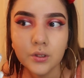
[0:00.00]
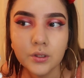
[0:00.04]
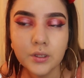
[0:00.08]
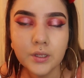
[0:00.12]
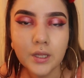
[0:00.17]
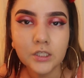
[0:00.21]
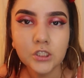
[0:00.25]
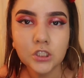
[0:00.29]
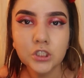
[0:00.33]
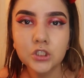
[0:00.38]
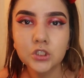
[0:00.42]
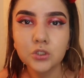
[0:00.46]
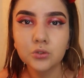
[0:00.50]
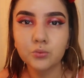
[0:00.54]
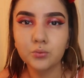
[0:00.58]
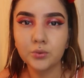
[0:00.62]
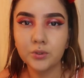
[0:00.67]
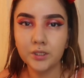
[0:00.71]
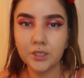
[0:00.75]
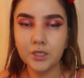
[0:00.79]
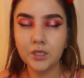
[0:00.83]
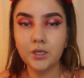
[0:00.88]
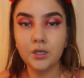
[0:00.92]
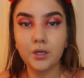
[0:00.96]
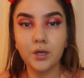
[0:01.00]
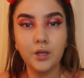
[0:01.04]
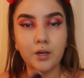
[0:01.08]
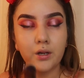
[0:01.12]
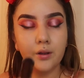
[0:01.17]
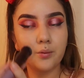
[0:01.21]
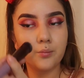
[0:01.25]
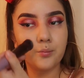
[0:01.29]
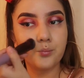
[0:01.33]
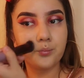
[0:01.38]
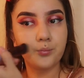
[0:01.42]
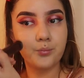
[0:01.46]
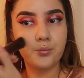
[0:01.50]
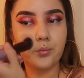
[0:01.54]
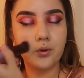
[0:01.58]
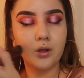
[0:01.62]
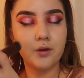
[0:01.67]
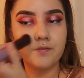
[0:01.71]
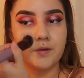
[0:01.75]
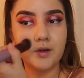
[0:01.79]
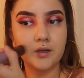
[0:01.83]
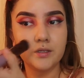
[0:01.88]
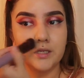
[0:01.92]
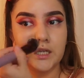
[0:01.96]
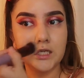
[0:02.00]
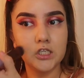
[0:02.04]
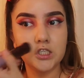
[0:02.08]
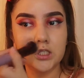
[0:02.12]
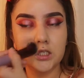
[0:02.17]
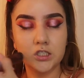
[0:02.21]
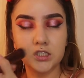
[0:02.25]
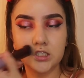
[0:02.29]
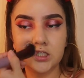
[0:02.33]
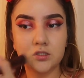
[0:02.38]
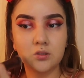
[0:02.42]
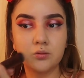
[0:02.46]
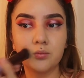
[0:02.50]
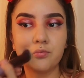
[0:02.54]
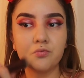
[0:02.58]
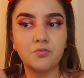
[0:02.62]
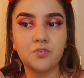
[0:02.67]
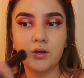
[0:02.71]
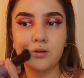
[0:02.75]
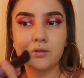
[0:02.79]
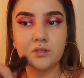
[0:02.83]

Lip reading: They actually do really good foundation